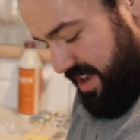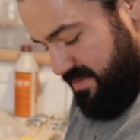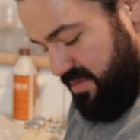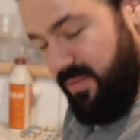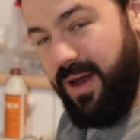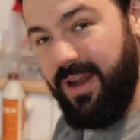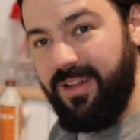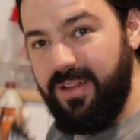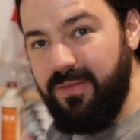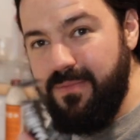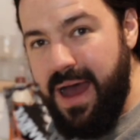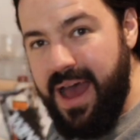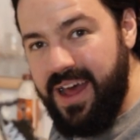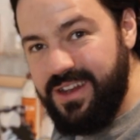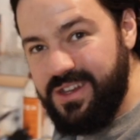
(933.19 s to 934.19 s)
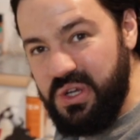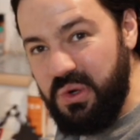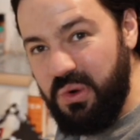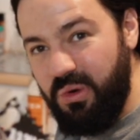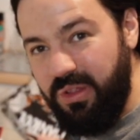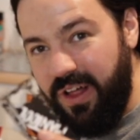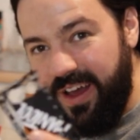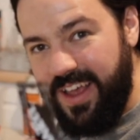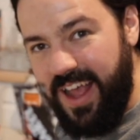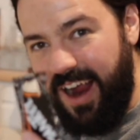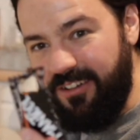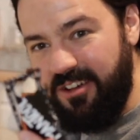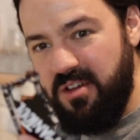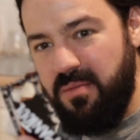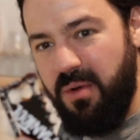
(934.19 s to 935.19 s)
but my little man tool that I
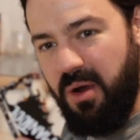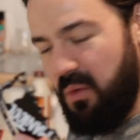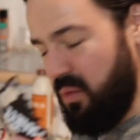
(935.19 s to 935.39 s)
carry in my